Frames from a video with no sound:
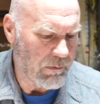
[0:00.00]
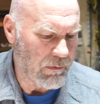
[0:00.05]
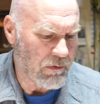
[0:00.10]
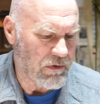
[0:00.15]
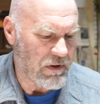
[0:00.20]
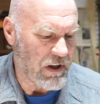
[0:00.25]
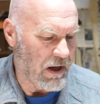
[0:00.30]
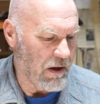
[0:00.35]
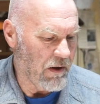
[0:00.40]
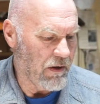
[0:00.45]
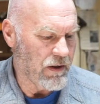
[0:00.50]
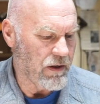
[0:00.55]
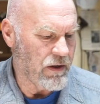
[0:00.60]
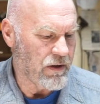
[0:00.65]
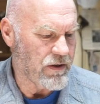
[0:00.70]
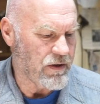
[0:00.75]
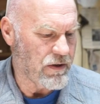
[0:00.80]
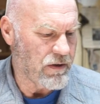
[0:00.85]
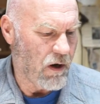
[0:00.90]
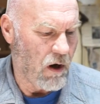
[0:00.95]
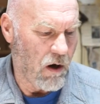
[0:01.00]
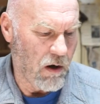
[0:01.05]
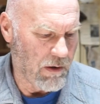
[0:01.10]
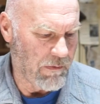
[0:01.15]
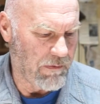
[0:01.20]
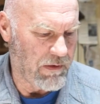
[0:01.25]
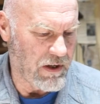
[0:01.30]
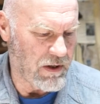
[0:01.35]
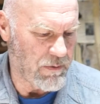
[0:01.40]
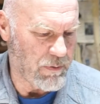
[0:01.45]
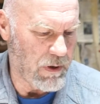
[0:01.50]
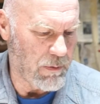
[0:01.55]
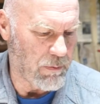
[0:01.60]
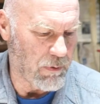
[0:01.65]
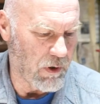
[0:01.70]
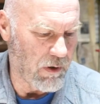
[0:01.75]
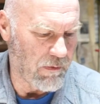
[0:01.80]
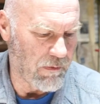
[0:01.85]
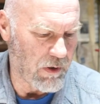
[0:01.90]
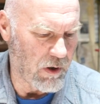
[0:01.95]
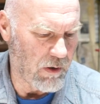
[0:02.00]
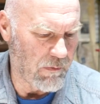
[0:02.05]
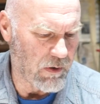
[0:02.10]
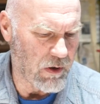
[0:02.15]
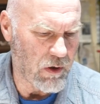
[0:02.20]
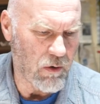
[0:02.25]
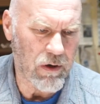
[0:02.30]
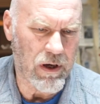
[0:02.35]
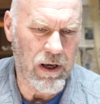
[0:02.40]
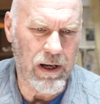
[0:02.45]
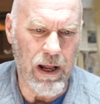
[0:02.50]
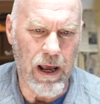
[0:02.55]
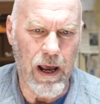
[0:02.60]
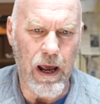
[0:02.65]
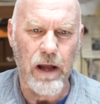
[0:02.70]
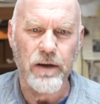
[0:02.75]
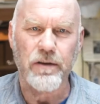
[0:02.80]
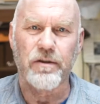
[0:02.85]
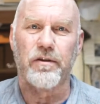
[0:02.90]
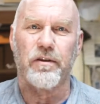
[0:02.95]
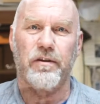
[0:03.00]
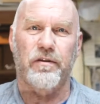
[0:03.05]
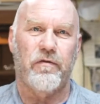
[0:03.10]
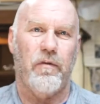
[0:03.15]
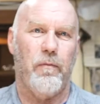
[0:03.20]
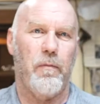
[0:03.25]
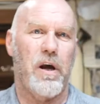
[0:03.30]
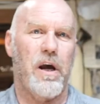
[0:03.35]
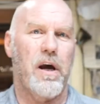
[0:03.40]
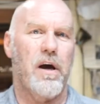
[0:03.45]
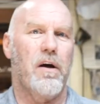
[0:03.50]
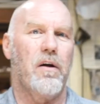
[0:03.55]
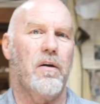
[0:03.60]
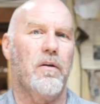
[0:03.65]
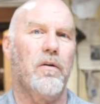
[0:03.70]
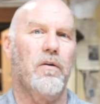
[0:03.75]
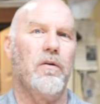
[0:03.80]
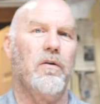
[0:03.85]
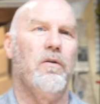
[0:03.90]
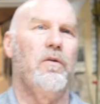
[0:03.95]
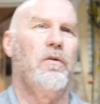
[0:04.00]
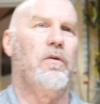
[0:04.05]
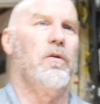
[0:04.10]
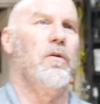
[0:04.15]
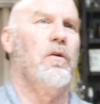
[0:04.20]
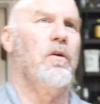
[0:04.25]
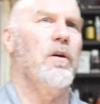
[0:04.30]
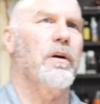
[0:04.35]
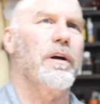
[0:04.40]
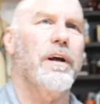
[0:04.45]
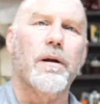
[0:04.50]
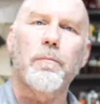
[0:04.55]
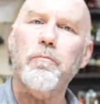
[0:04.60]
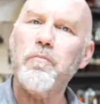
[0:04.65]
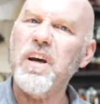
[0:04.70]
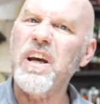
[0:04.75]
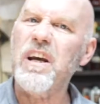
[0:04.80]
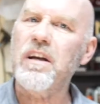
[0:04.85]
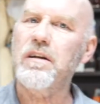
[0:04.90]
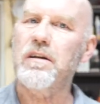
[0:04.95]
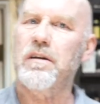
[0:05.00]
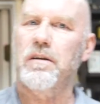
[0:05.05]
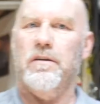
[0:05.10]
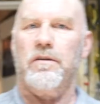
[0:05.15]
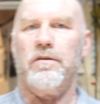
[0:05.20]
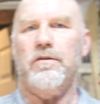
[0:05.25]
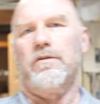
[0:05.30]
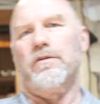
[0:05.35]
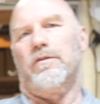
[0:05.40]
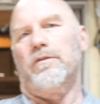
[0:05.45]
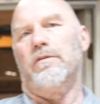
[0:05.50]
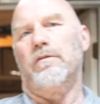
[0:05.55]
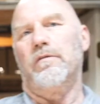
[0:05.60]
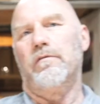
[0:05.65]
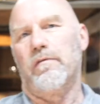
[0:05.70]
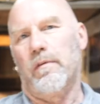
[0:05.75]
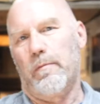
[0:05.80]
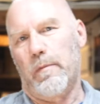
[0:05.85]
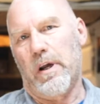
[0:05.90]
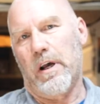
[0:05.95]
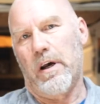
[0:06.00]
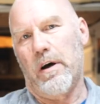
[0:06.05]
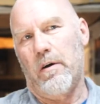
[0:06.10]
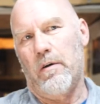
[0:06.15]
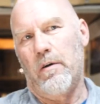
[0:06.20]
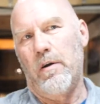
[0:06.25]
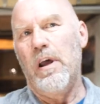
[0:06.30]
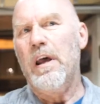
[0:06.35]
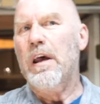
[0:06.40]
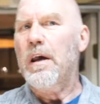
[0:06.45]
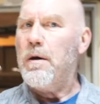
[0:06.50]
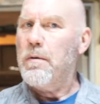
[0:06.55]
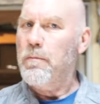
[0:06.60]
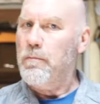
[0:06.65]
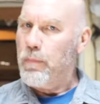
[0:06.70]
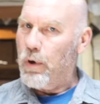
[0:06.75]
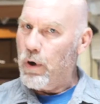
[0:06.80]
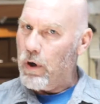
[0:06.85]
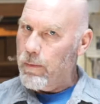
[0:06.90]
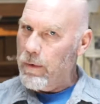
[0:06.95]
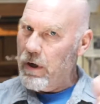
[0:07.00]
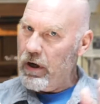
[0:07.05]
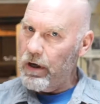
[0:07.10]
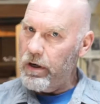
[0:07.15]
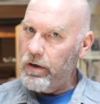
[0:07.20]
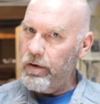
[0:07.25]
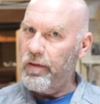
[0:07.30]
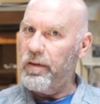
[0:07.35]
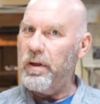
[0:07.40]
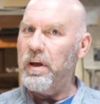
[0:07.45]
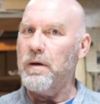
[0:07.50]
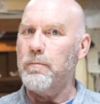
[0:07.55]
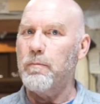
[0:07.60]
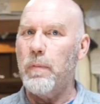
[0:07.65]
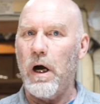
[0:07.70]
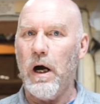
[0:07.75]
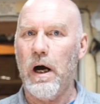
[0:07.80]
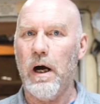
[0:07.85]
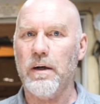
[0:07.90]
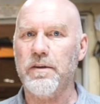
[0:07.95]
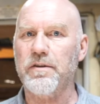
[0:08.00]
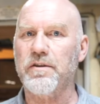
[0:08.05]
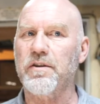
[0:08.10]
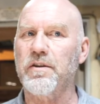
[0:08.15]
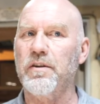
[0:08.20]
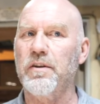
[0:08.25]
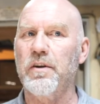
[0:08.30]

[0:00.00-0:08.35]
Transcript: tell all of these people over and over, don't get answers from Al. Get opinions from Al. Put them into your think box